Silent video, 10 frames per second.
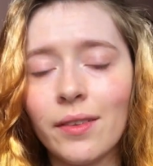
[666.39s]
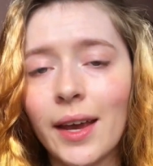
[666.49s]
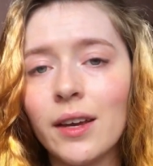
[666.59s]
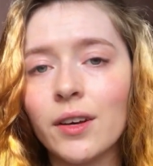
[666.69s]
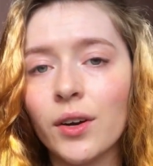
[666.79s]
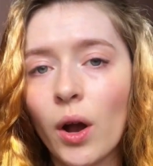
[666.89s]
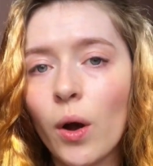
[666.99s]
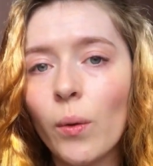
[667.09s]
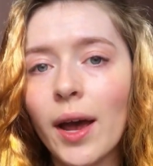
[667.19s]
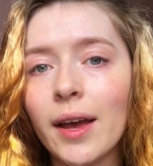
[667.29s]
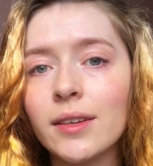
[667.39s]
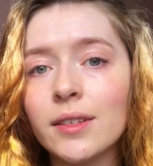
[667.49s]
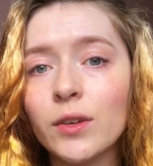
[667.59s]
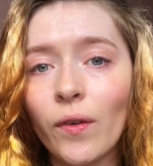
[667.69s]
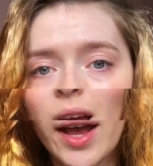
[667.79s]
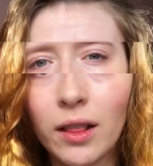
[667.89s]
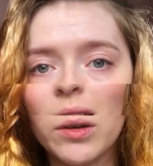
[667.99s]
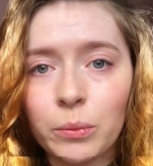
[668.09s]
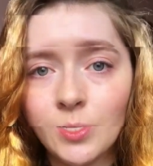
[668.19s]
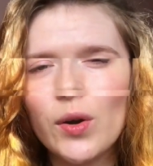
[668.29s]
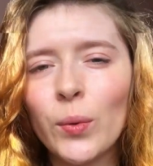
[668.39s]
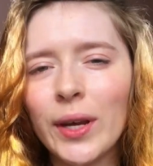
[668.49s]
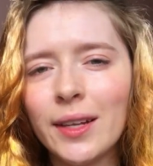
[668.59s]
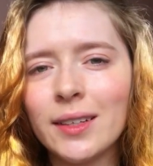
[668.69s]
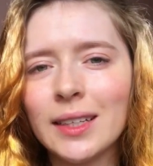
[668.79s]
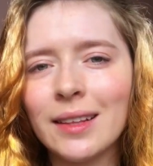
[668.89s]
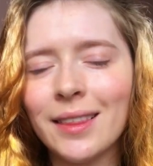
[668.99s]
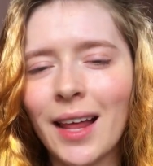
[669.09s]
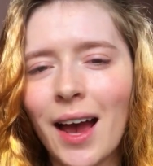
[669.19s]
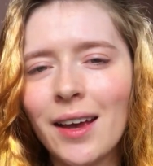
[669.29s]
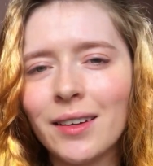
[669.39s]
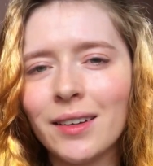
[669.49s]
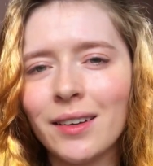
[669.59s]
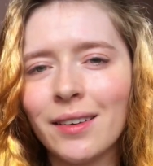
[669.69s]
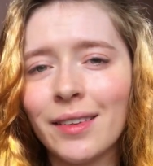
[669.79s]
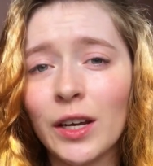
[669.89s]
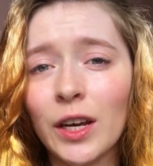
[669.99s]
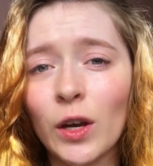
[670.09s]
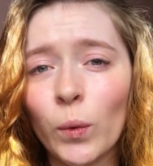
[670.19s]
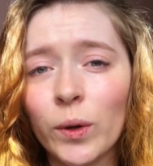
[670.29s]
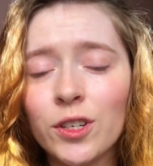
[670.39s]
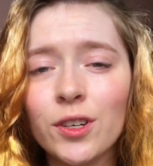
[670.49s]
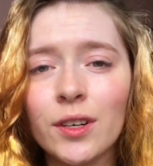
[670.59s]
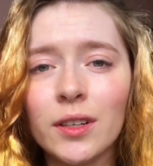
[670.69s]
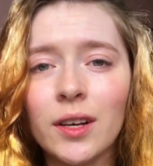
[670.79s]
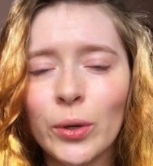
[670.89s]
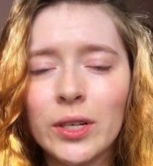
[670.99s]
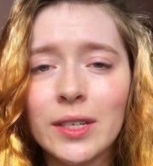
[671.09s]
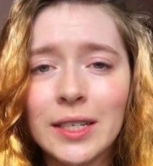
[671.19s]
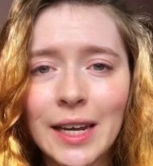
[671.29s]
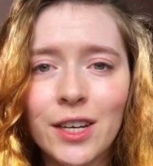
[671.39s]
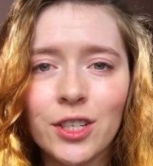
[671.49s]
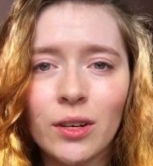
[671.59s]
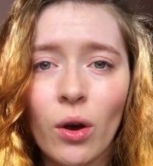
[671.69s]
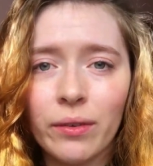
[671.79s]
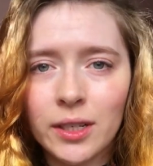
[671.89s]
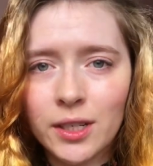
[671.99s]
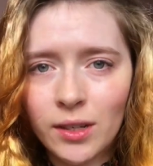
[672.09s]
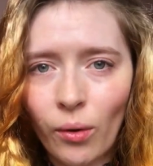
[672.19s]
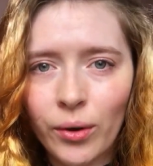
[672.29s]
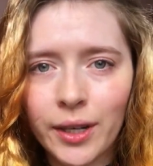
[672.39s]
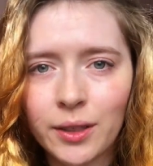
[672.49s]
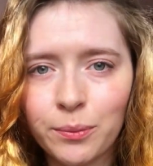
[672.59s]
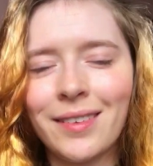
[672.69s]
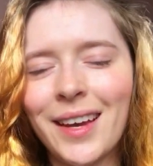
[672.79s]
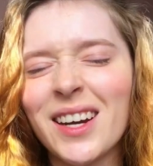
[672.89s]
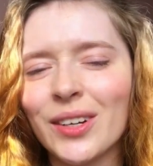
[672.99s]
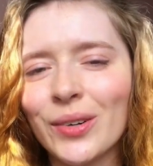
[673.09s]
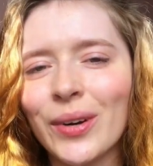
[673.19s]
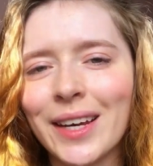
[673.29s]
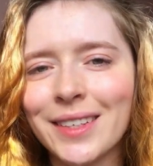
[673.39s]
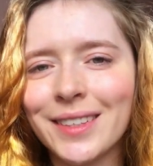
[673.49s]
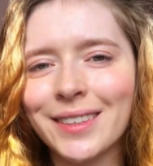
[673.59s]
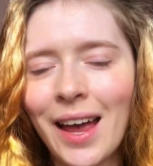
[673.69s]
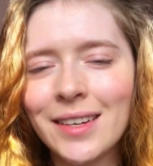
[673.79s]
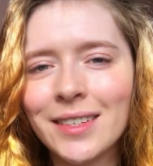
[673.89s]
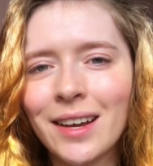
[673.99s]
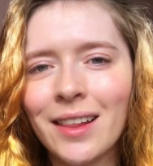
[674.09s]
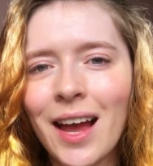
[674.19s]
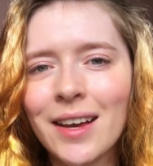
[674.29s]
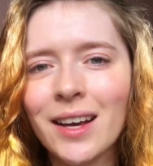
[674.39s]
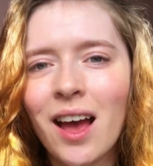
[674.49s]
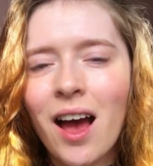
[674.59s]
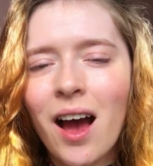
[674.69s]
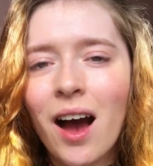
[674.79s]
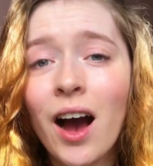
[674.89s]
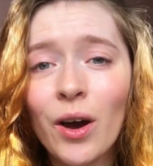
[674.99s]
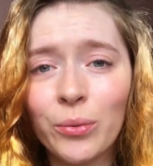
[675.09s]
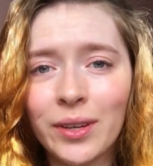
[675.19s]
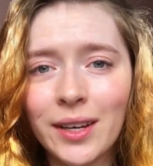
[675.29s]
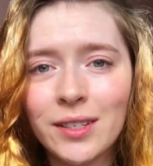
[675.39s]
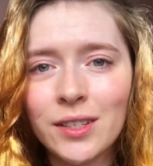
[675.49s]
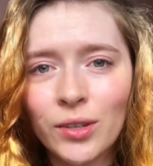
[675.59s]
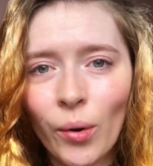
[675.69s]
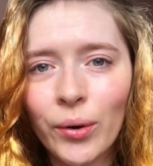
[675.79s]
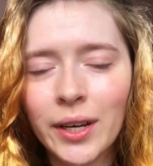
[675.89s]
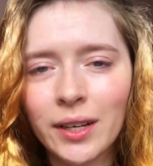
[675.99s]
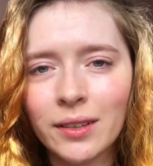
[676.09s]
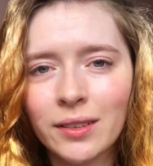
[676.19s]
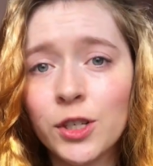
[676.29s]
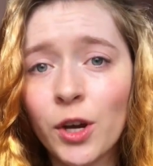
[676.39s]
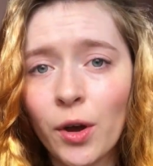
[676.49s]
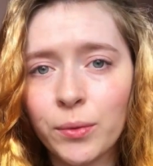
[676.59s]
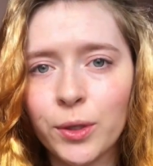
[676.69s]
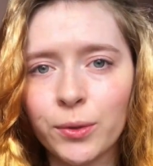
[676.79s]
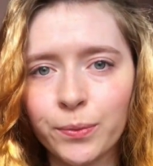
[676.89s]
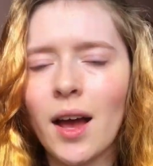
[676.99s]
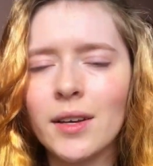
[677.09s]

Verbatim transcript: They grow and develop. I really like the visual presentation of the story. They are great, and like how that story show you.